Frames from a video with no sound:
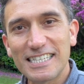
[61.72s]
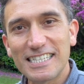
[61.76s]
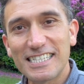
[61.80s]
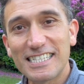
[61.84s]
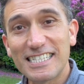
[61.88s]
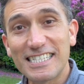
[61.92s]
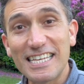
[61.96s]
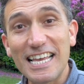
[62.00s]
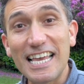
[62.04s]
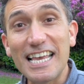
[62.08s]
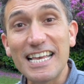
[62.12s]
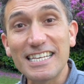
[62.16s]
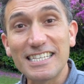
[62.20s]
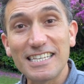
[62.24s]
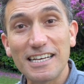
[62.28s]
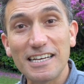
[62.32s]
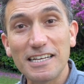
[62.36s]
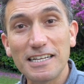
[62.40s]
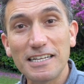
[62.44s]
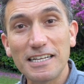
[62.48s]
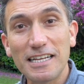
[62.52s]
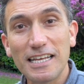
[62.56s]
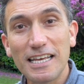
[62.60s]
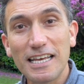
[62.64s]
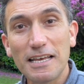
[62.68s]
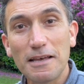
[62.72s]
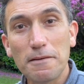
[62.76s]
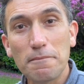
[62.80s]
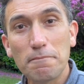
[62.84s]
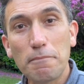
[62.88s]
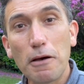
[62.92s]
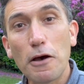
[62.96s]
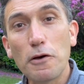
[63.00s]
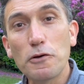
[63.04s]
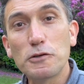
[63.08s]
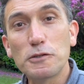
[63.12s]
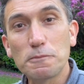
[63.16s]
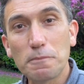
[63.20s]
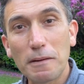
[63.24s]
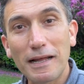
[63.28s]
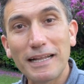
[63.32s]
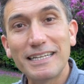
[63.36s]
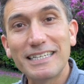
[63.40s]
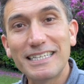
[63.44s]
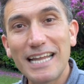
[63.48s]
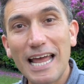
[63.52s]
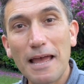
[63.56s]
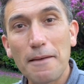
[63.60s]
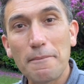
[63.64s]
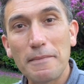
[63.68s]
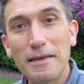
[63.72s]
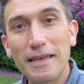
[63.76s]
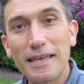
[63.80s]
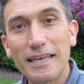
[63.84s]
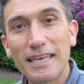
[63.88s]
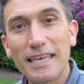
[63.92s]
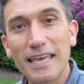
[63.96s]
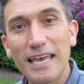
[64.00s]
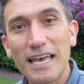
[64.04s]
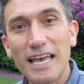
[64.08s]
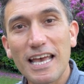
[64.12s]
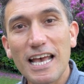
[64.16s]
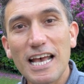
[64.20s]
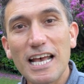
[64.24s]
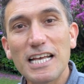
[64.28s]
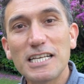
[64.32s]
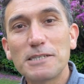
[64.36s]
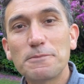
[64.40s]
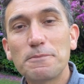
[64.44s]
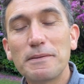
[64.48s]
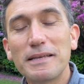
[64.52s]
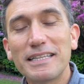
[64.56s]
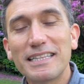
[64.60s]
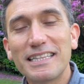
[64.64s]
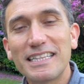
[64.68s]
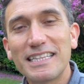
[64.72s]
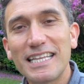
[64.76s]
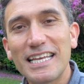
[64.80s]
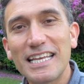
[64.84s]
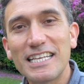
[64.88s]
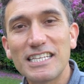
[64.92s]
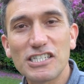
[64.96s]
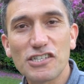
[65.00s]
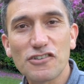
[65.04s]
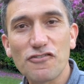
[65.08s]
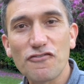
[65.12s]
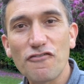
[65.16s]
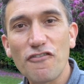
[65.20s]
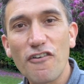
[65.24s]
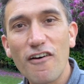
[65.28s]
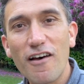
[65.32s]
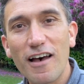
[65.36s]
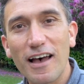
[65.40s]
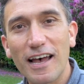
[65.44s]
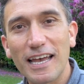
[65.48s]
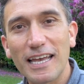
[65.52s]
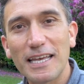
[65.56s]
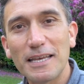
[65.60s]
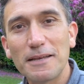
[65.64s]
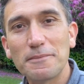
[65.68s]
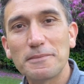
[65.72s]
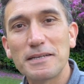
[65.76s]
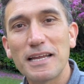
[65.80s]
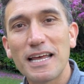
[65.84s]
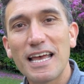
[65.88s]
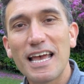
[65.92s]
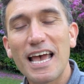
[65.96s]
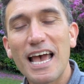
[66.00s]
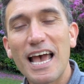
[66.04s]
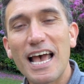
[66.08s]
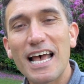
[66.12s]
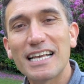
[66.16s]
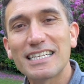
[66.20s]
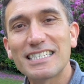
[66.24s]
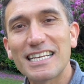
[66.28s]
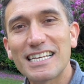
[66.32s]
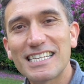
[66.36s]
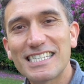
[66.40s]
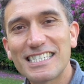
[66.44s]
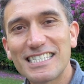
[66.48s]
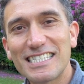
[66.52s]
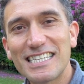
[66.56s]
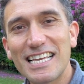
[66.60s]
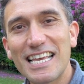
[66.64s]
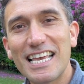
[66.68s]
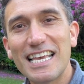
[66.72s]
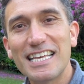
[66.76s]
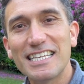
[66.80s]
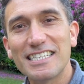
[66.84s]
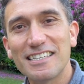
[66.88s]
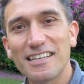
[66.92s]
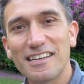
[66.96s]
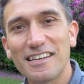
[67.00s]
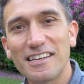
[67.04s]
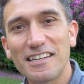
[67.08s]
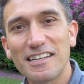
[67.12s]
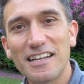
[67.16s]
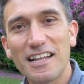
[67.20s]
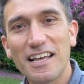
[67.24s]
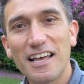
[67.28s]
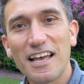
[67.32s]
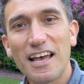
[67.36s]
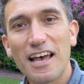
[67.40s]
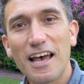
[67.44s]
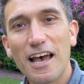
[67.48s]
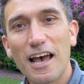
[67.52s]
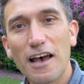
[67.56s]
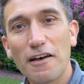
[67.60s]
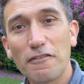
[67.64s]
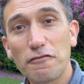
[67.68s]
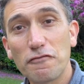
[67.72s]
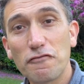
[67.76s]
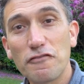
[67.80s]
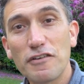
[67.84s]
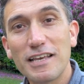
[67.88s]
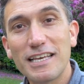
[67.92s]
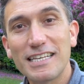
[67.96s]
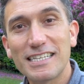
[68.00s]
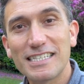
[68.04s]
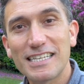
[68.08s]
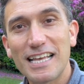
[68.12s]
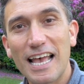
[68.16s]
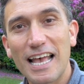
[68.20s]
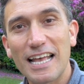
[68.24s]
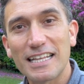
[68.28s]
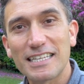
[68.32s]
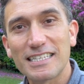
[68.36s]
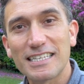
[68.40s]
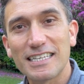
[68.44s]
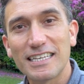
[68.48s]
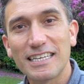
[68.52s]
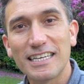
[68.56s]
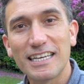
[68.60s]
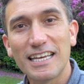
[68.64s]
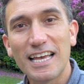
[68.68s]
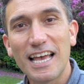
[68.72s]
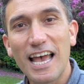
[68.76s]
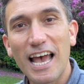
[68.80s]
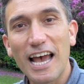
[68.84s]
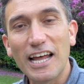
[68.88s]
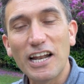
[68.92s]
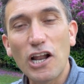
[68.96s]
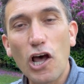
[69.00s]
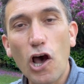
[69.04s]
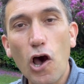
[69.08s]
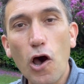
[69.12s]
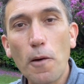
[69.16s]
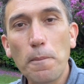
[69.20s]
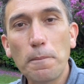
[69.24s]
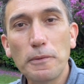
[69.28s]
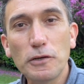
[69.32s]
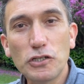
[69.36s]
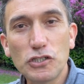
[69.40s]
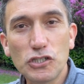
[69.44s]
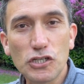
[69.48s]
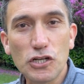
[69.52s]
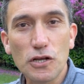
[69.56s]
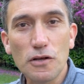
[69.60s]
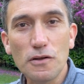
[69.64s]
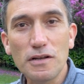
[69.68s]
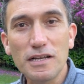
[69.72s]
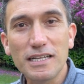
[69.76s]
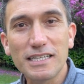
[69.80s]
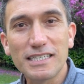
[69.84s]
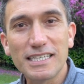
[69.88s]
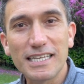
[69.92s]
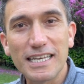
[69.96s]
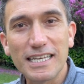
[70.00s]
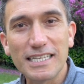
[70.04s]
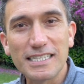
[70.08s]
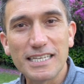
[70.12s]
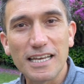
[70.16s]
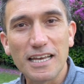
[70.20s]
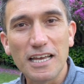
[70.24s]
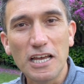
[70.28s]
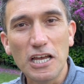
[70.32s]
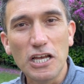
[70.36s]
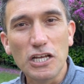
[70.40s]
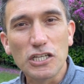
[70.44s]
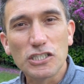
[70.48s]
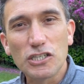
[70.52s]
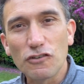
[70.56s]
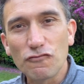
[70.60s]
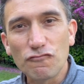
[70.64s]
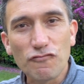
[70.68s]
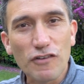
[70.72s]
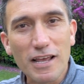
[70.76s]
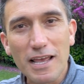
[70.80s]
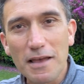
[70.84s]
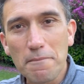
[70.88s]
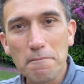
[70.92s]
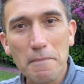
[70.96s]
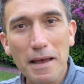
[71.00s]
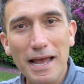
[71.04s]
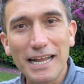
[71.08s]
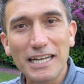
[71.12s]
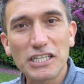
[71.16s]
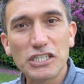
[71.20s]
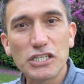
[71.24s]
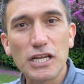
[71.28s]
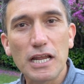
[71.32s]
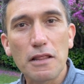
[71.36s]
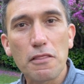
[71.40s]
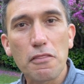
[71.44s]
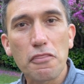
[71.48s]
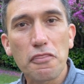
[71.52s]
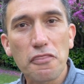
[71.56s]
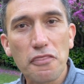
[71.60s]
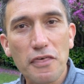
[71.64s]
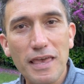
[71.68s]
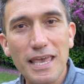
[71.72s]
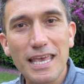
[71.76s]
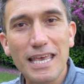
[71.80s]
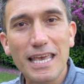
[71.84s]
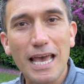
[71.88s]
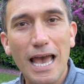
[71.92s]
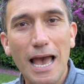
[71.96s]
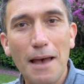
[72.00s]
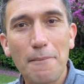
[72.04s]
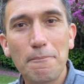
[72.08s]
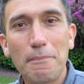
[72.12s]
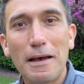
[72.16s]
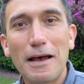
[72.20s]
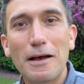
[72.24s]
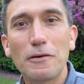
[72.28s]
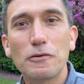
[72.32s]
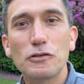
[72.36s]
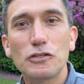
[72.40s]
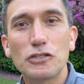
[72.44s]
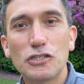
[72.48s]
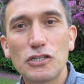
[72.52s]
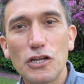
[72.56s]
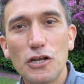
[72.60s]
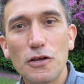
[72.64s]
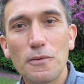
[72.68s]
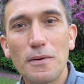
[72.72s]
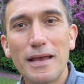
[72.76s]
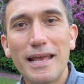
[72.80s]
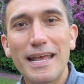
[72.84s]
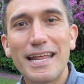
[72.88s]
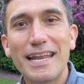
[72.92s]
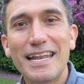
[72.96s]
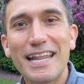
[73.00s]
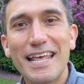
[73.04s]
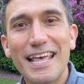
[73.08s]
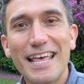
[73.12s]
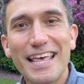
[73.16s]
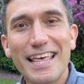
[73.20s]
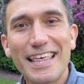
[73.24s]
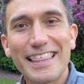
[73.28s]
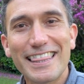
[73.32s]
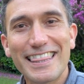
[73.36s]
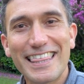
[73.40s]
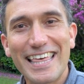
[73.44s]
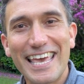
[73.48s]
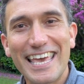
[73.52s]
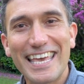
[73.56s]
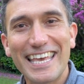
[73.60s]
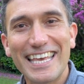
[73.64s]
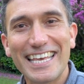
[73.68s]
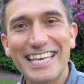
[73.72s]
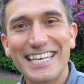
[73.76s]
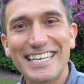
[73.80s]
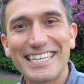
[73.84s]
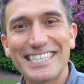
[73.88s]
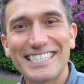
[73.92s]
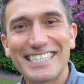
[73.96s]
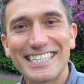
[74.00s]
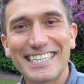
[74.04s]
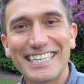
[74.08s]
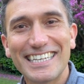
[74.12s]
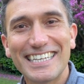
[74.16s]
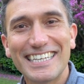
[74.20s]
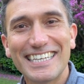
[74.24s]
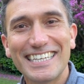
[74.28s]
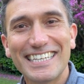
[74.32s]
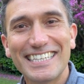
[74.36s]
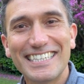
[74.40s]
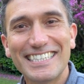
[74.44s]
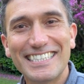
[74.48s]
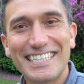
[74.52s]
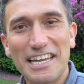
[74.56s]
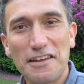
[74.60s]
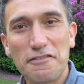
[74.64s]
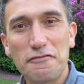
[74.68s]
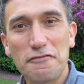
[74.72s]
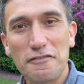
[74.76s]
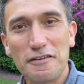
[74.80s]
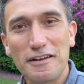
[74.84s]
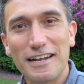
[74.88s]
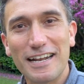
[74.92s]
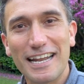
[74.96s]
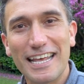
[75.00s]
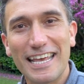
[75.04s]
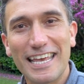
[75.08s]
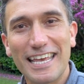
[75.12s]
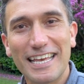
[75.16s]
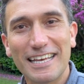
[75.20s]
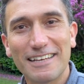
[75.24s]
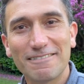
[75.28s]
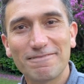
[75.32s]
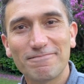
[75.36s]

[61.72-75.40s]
season, post-pandemic, has been described as a season of reset. An opportunity to reimagine, think about doing things differently.